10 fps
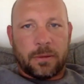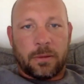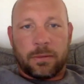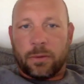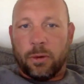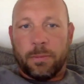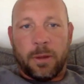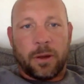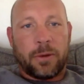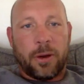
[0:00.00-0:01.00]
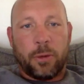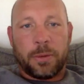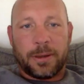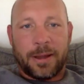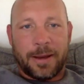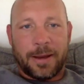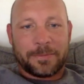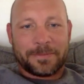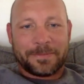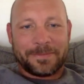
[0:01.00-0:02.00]
throw the ball to an open guy.
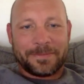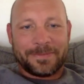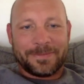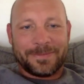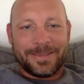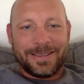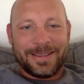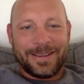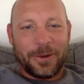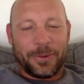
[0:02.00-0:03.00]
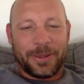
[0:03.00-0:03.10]
You know,